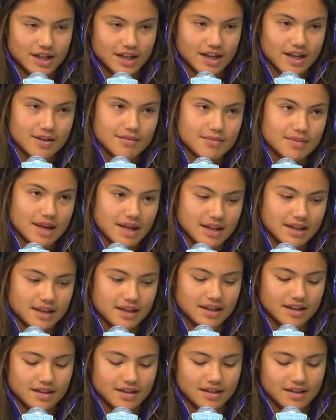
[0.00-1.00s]
I'm
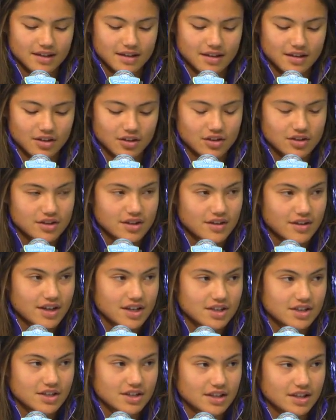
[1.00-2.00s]
heading in a good
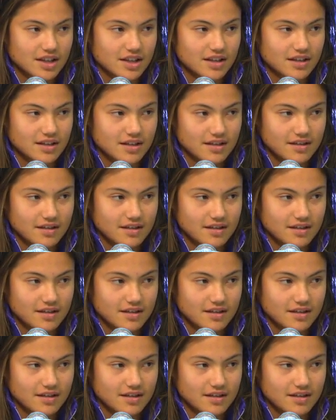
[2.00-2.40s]
direction again.